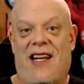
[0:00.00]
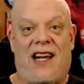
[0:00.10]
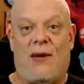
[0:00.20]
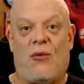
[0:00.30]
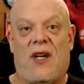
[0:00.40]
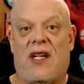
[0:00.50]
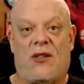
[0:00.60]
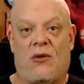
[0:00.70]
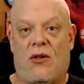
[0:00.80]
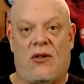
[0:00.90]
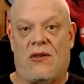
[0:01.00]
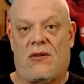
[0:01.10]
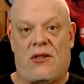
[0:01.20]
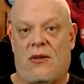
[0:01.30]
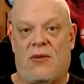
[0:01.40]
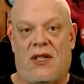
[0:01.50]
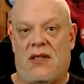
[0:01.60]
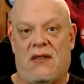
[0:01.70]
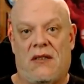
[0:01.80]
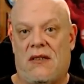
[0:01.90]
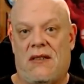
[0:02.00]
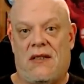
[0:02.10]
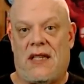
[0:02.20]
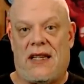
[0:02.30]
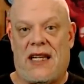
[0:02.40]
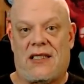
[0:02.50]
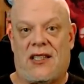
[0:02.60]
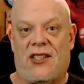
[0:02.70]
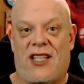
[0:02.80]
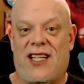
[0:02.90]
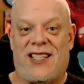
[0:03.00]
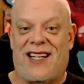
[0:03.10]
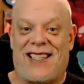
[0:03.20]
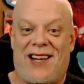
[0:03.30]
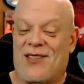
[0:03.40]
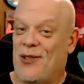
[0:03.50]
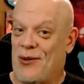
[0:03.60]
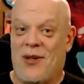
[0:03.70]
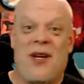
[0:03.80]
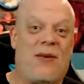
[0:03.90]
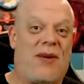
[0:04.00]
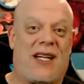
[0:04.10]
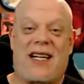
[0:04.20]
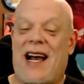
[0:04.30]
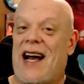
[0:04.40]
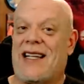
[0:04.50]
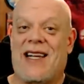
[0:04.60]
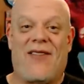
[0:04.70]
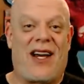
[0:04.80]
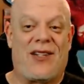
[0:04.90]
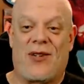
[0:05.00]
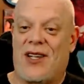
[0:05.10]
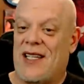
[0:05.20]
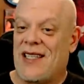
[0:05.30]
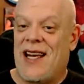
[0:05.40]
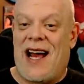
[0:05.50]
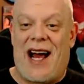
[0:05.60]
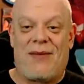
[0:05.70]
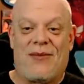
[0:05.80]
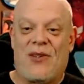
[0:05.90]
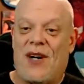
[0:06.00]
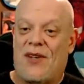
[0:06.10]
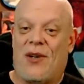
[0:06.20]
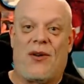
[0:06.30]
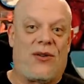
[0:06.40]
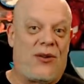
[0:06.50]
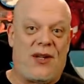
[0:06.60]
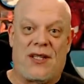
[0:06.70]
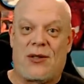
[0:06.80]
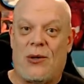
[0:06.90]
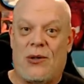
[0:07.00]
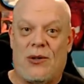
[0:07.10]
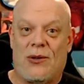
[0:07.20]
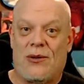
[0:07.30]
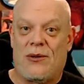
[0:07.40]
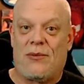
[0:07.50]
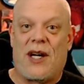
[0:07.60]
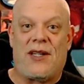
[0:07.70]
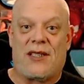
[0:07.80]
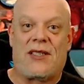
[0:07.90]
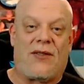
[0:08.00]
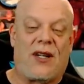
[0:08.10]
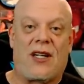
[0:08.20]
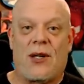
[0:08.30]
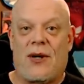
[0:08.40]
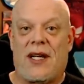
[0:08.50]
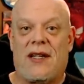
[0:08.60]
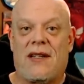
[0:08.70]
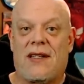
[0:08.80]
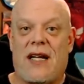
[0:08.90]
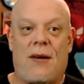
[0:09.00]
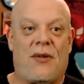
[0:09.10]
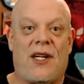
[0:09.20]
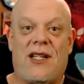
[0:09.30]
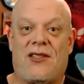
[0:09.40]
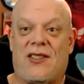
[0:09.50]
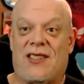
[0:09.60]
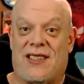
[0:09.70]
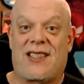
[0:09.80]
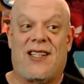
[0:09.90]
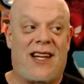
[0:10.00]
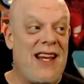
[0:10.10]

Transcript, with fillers: I'm way too old to be that that's going to change anytime soon, but God damn, I enjoy these. I'm loving going through this whole playlist of the cutaway compilations. It's going to,